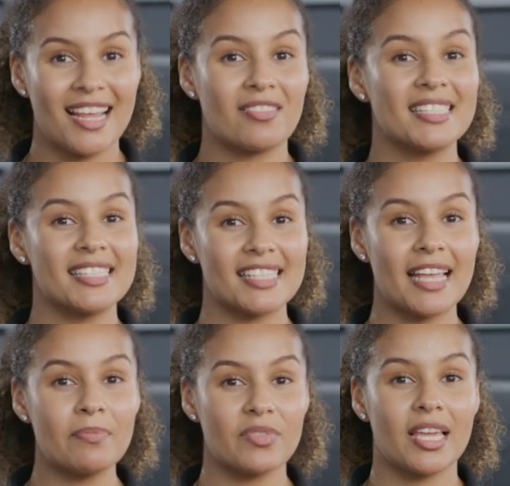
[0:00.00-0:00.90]
Now the
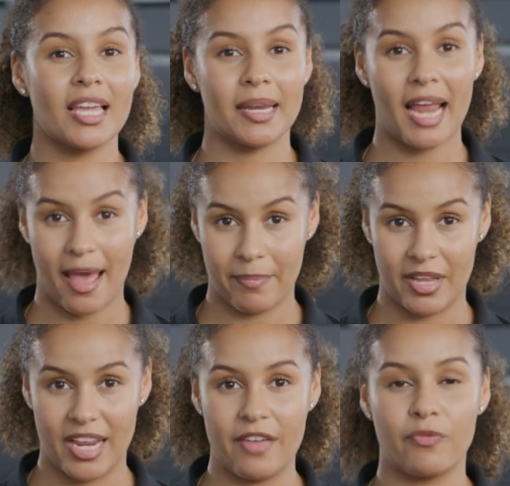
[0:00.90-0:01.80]
same thing can
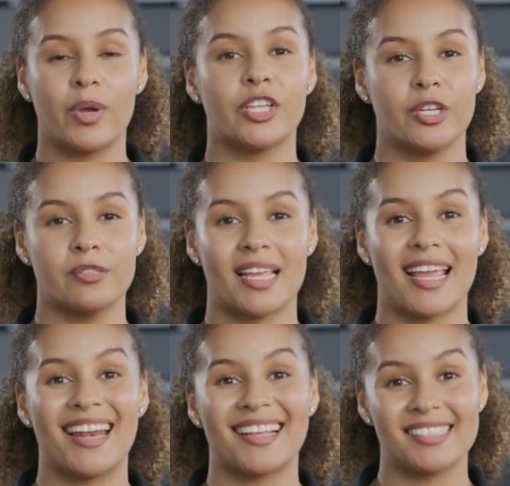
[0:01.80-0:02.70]
happen if we're
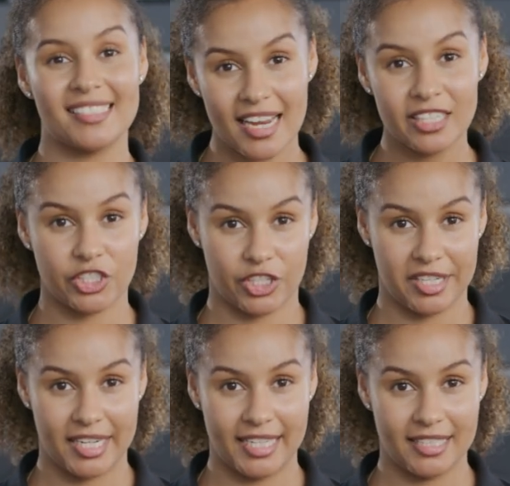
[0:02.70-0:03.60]
using an
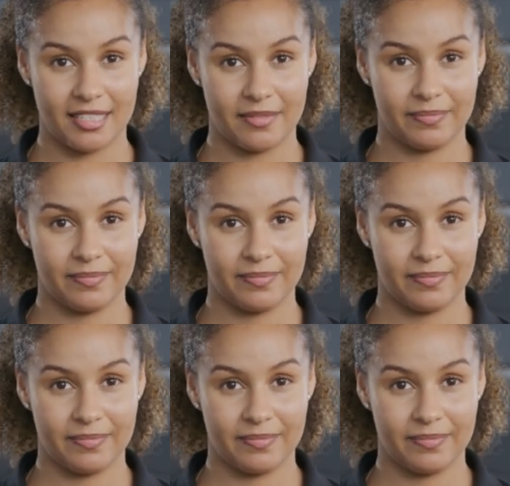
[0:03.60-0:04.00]
extension lead.